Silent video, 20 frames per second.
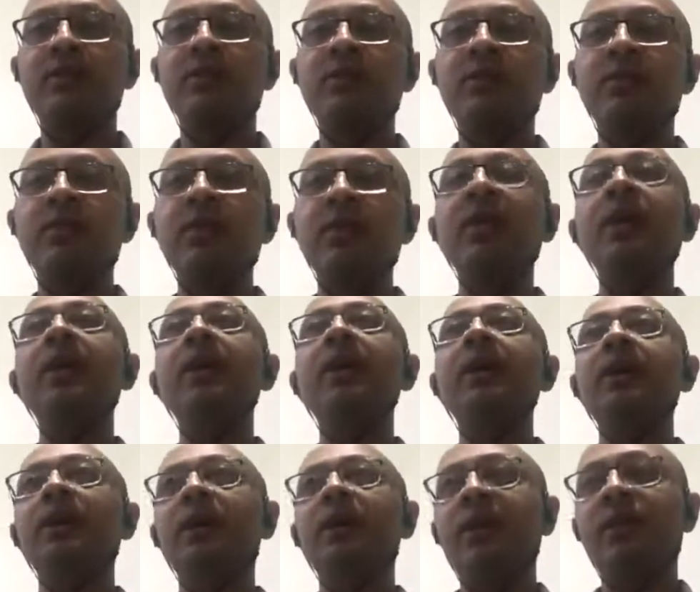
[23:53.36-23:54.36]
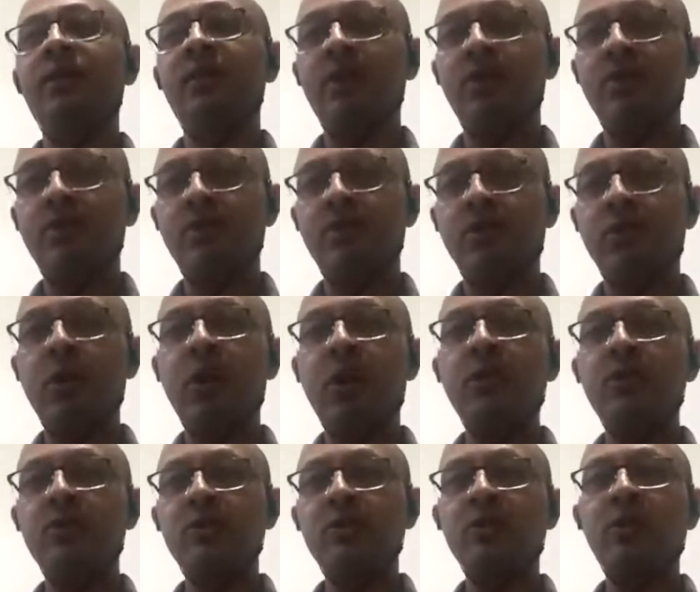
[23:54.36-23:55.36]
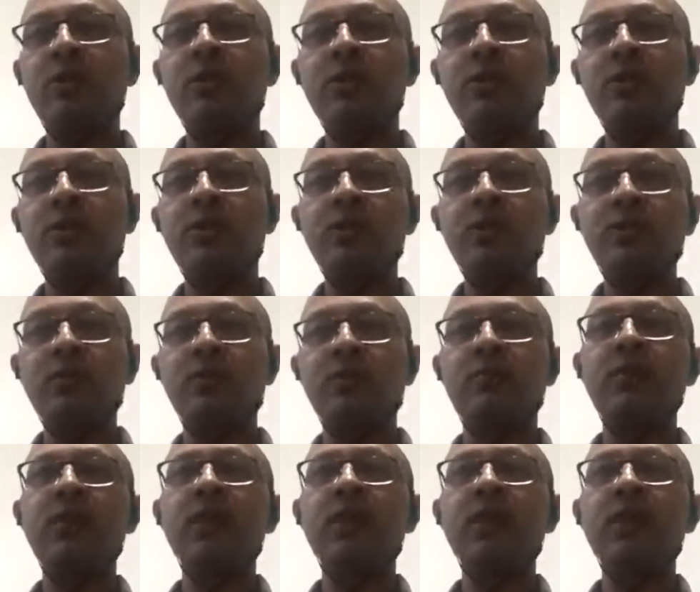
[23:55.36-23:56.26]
succession, if it has not stood the test of